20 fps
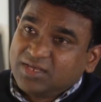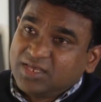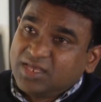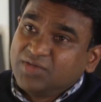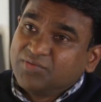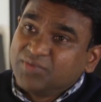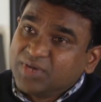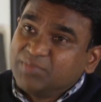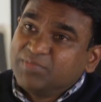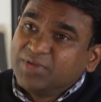
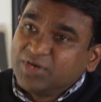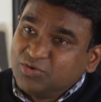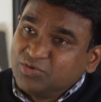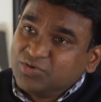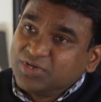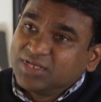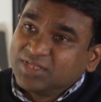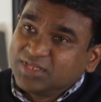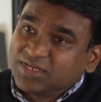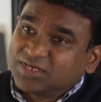he will be
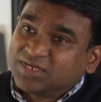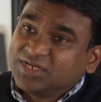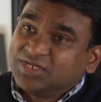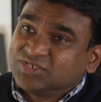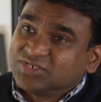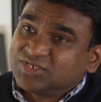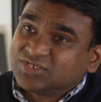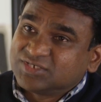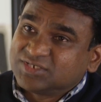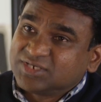doing the
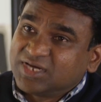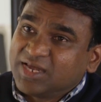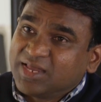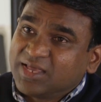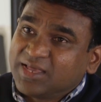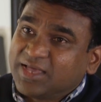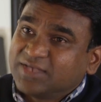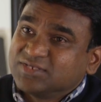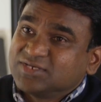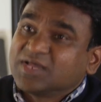teachers
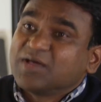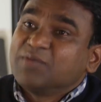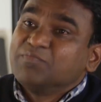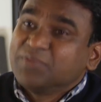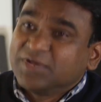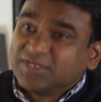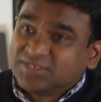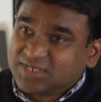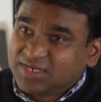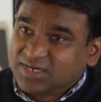training as a
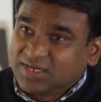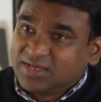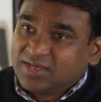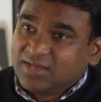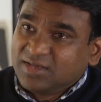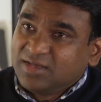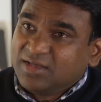compulsory